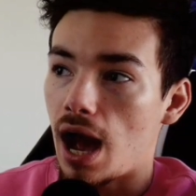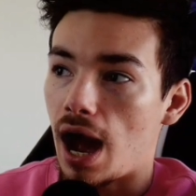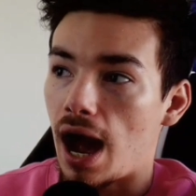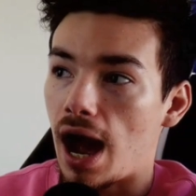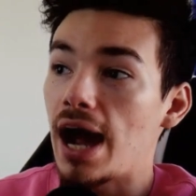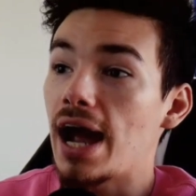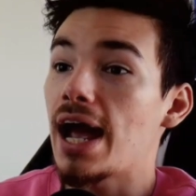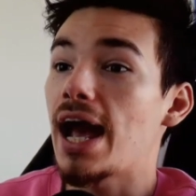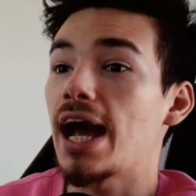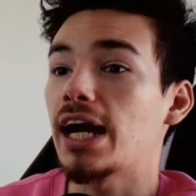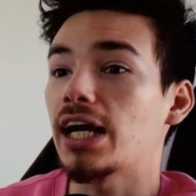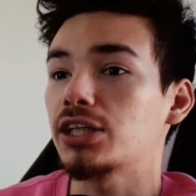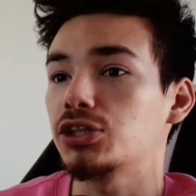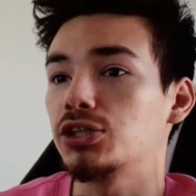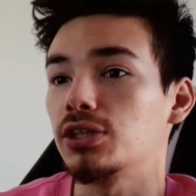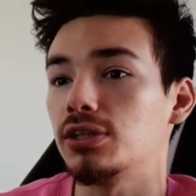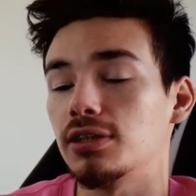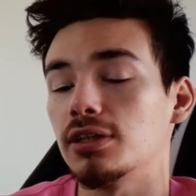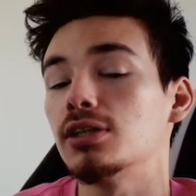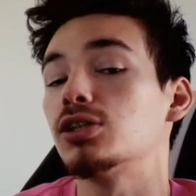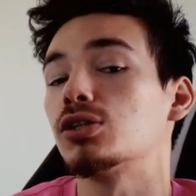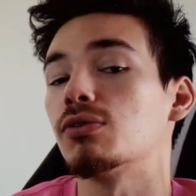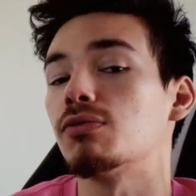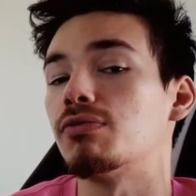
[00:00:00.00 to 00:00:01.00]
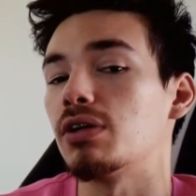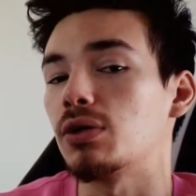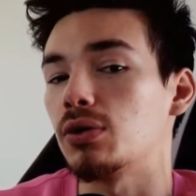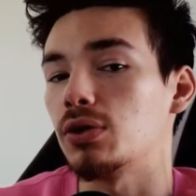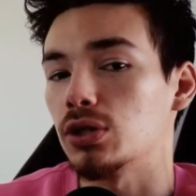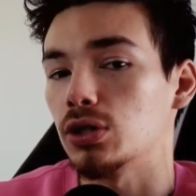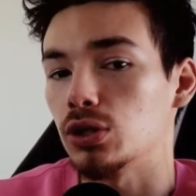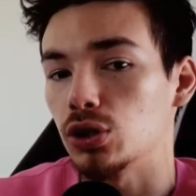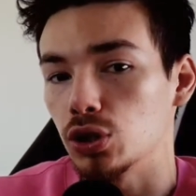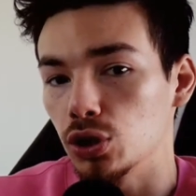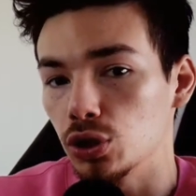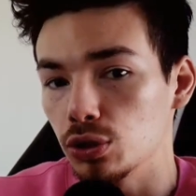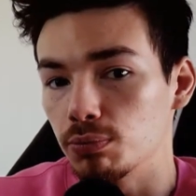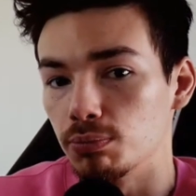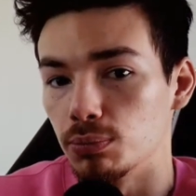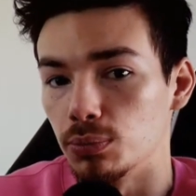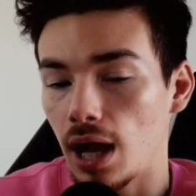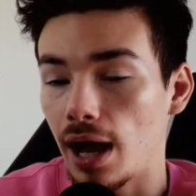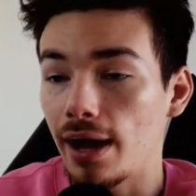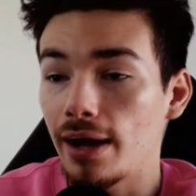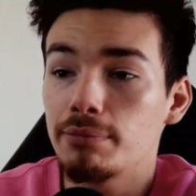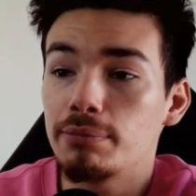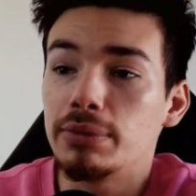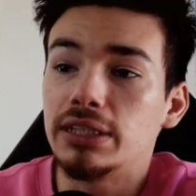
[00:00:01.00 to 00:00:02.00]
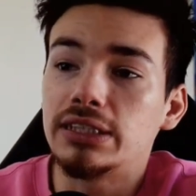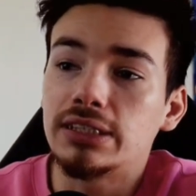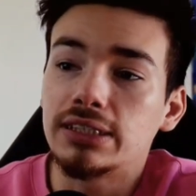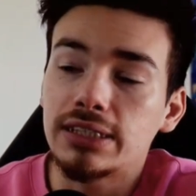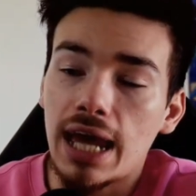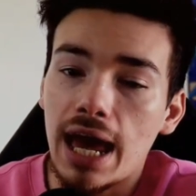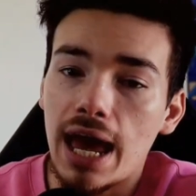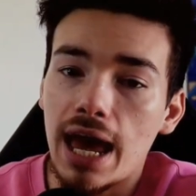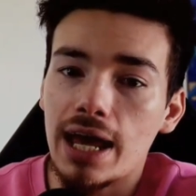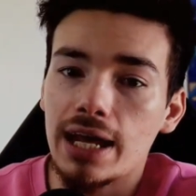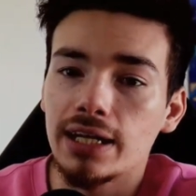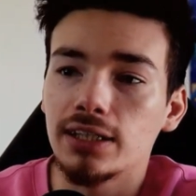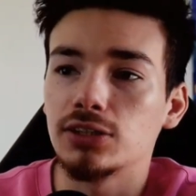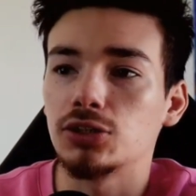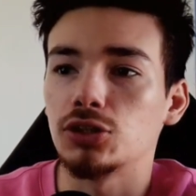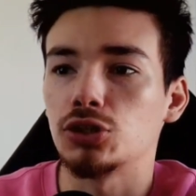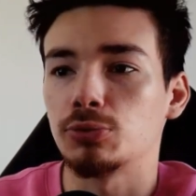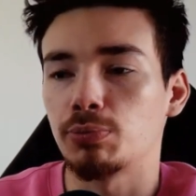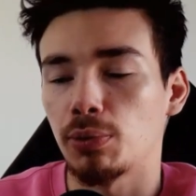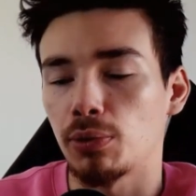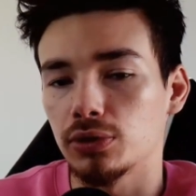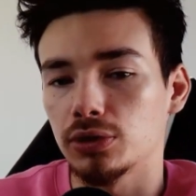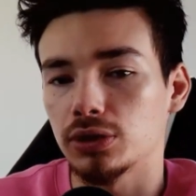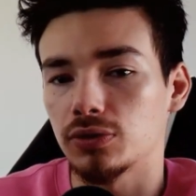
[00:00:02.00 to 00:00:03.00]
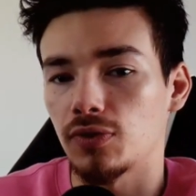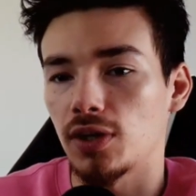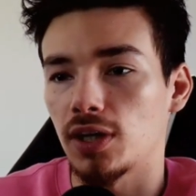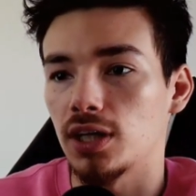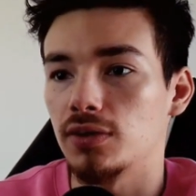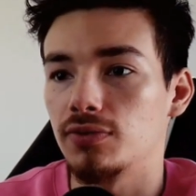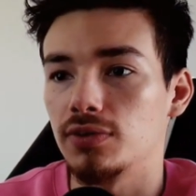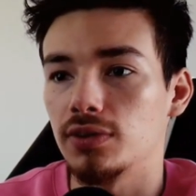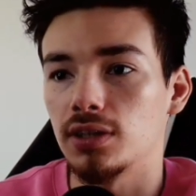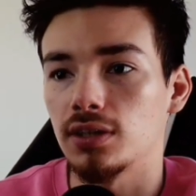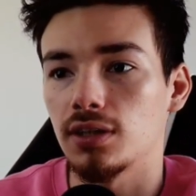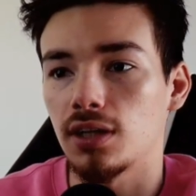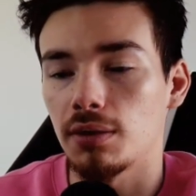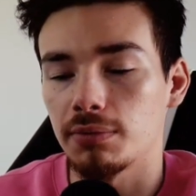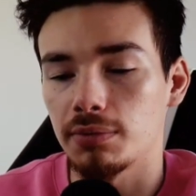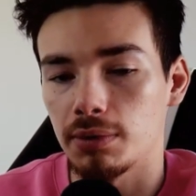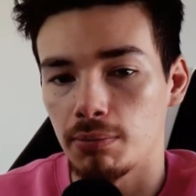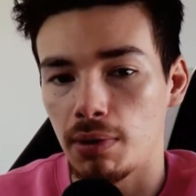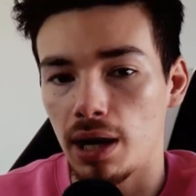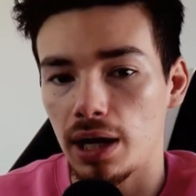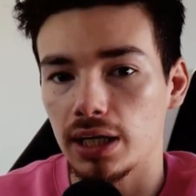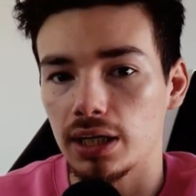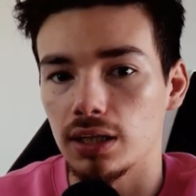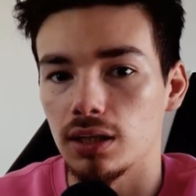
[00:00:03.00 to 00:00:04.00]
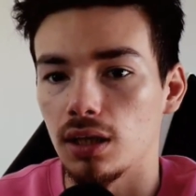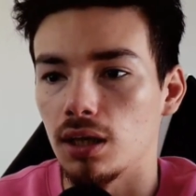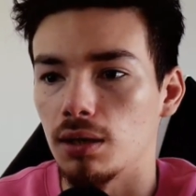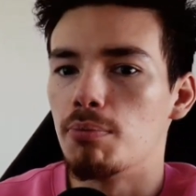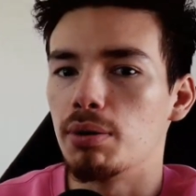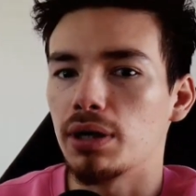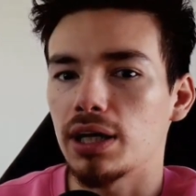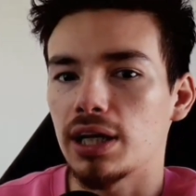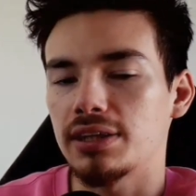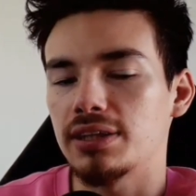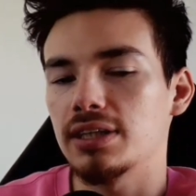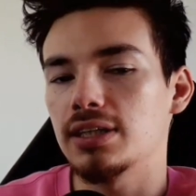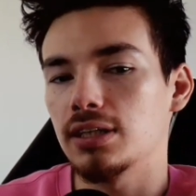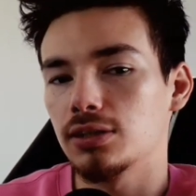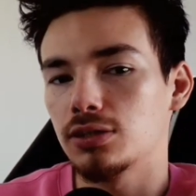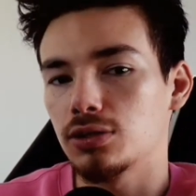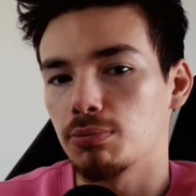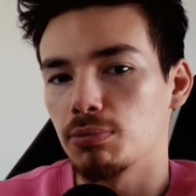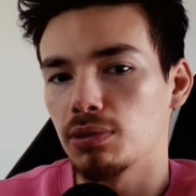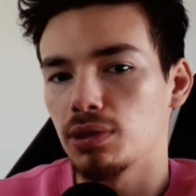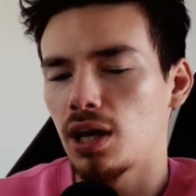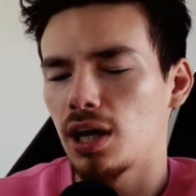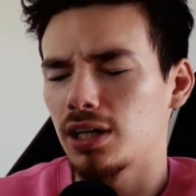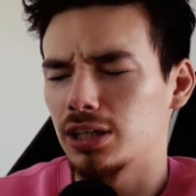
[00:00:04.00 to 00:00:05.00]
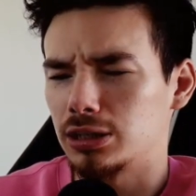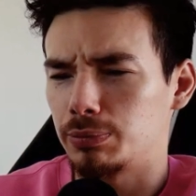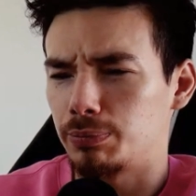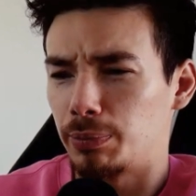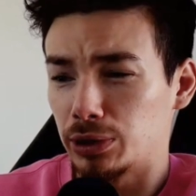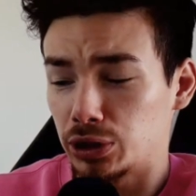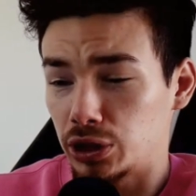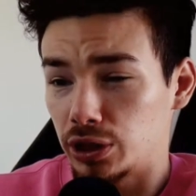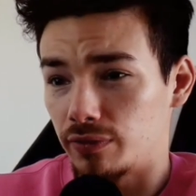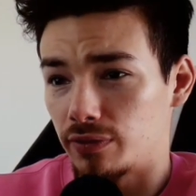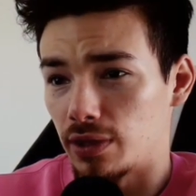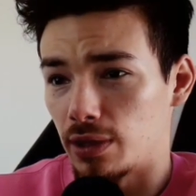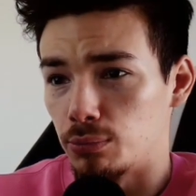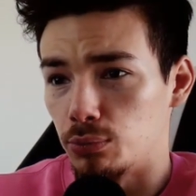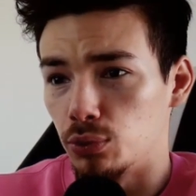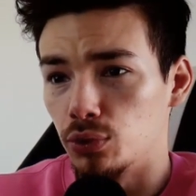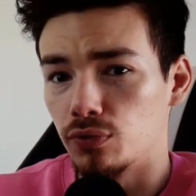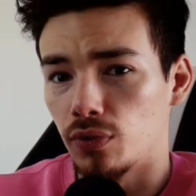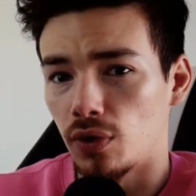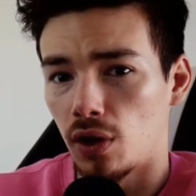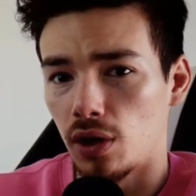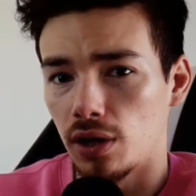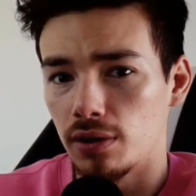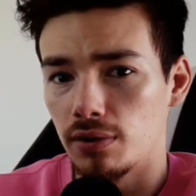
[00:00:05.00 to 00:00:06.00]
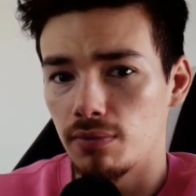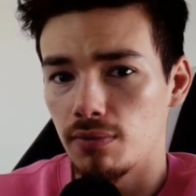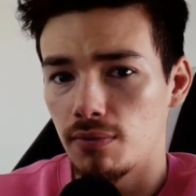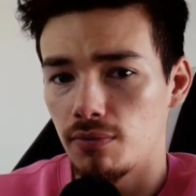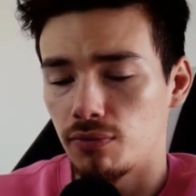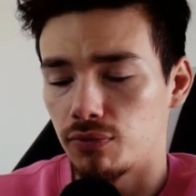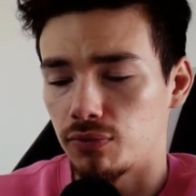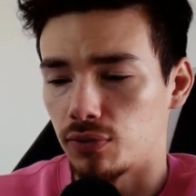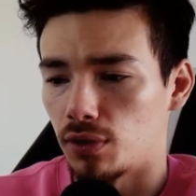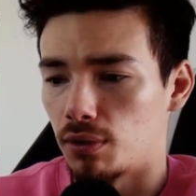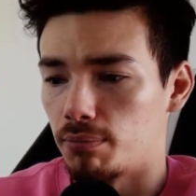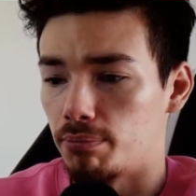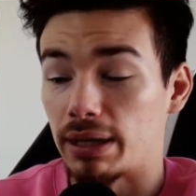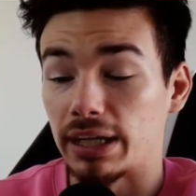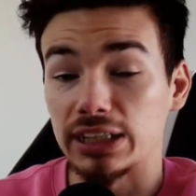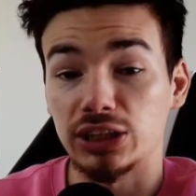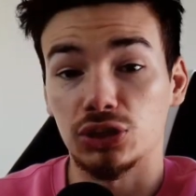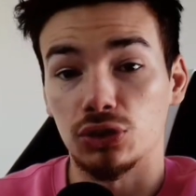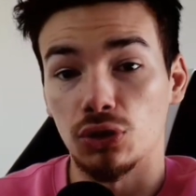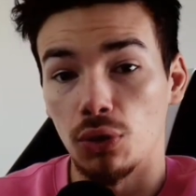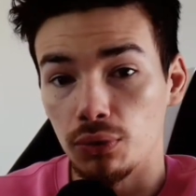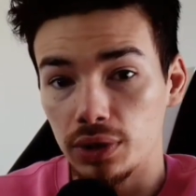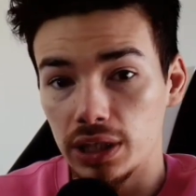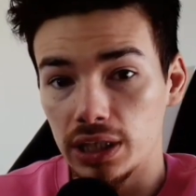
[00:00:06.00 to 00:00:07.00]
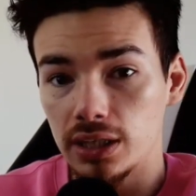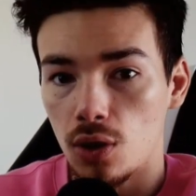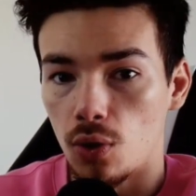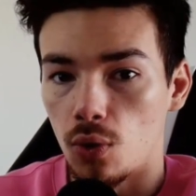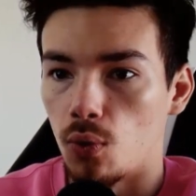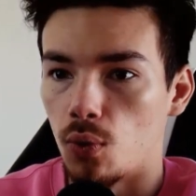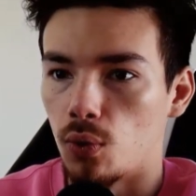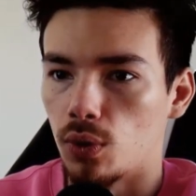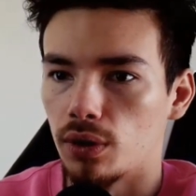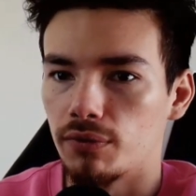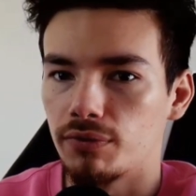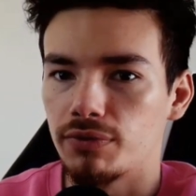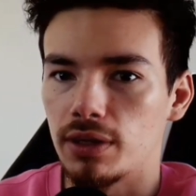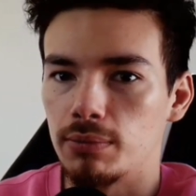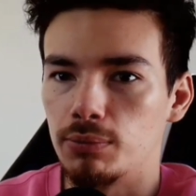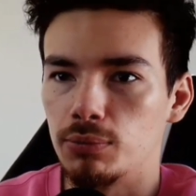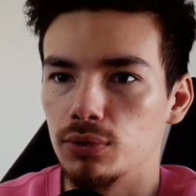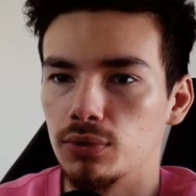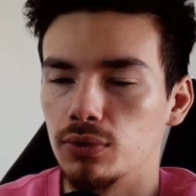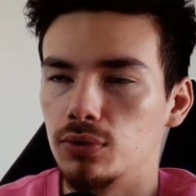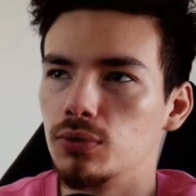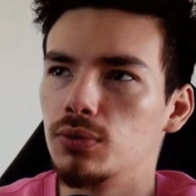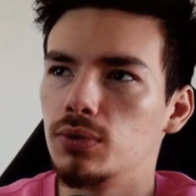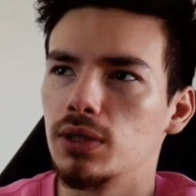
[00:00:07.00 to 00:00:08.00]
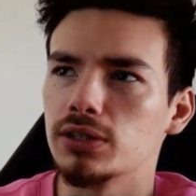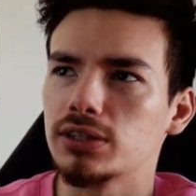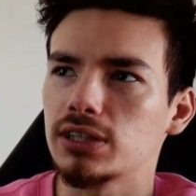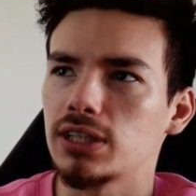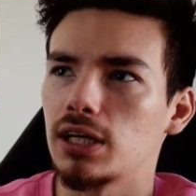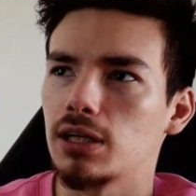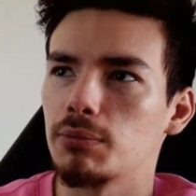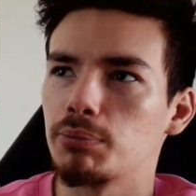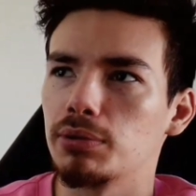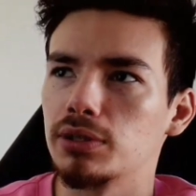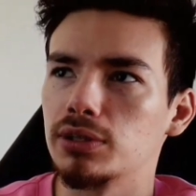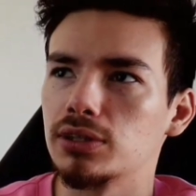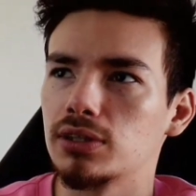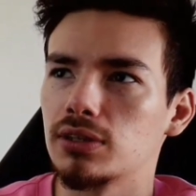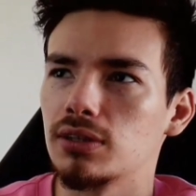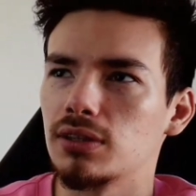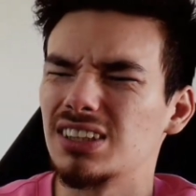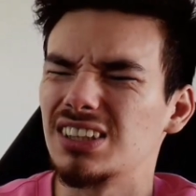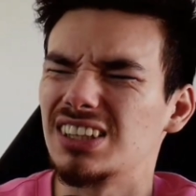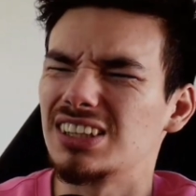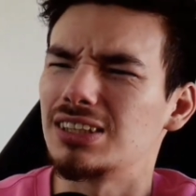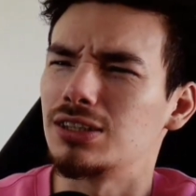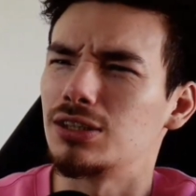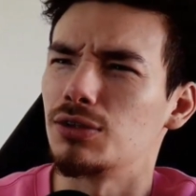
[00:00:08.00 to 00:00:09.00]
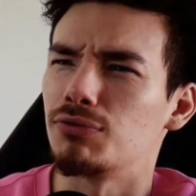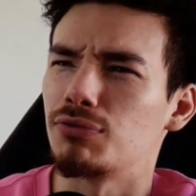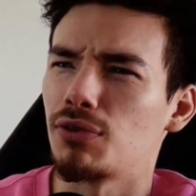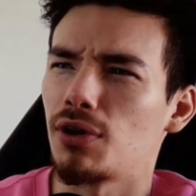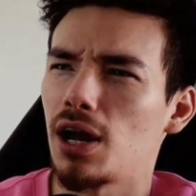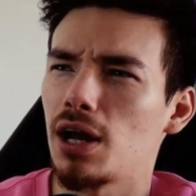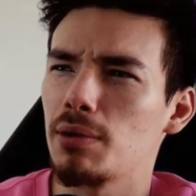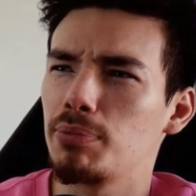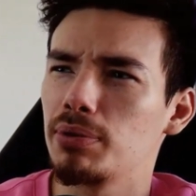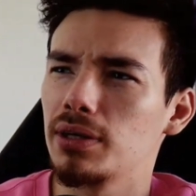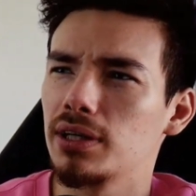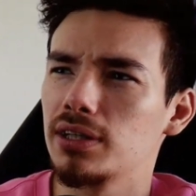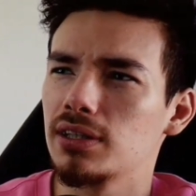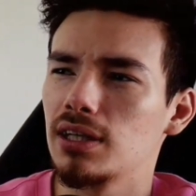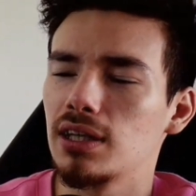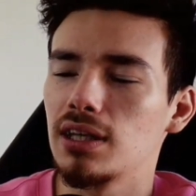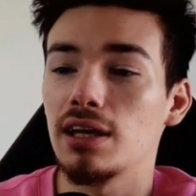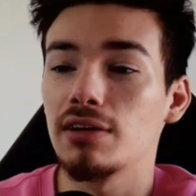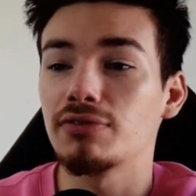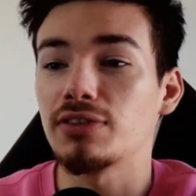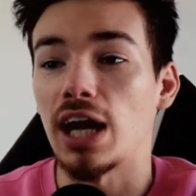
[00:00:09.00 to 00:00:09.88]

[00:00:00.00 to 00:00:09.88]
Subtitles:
I actually think it's a very good move. I'd be sad as a Spurs fan if he didn't come to my club, but I think Inter Milan, especially if they move on from Bastoni, or if they move, who else kind of plays on that? Does De Vrij play on the left?